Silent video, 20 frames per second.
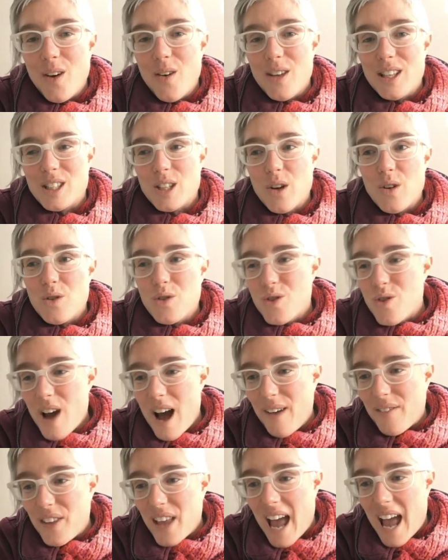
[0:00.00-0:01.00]
And so you
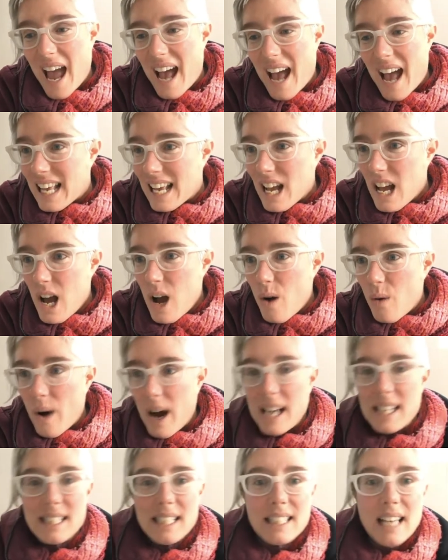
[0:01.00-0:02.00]
have to ask like,
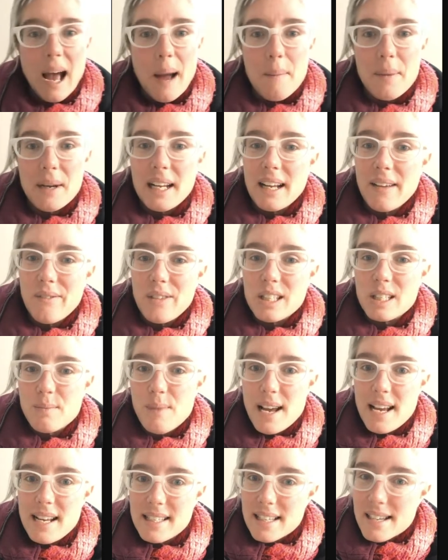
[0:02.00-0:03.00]
why is this happening in this
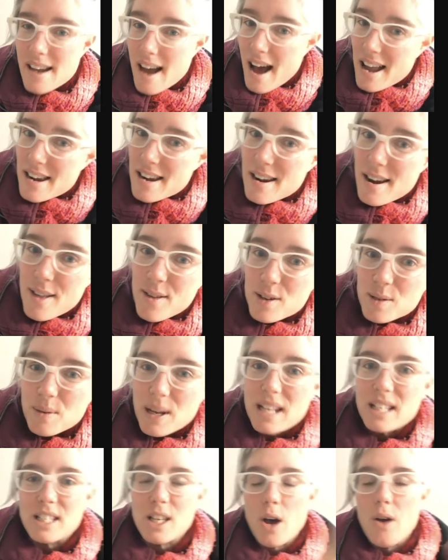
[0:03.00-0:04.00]
space and not in another space?